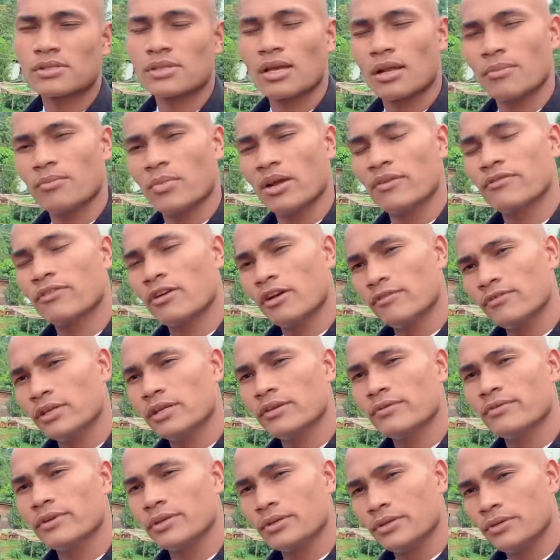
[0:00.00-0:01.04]
to start my
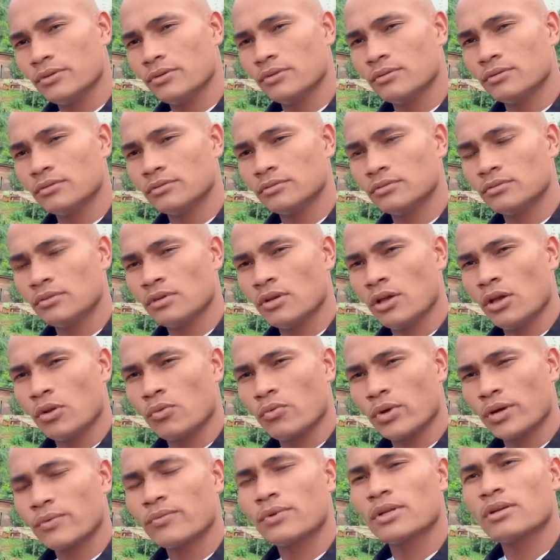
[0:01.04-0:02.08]
family with you
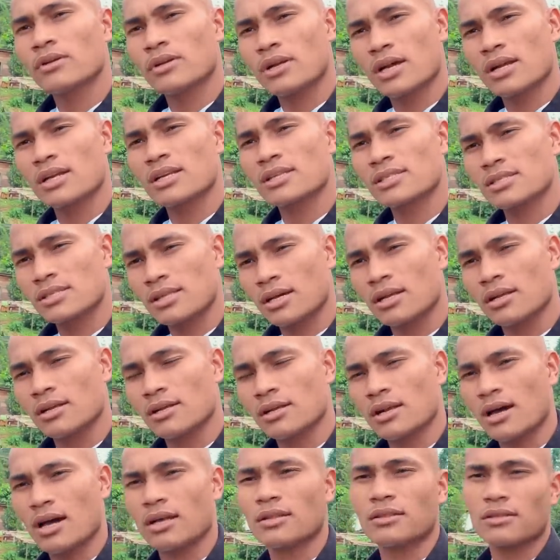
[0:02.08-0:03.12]
when we don't understand
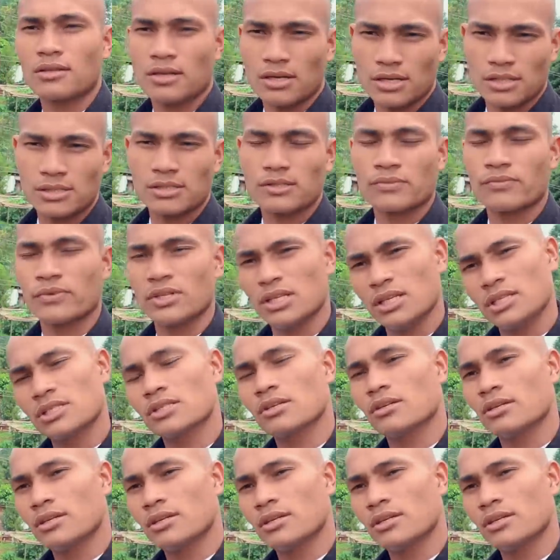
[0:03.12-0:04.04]
and trust with each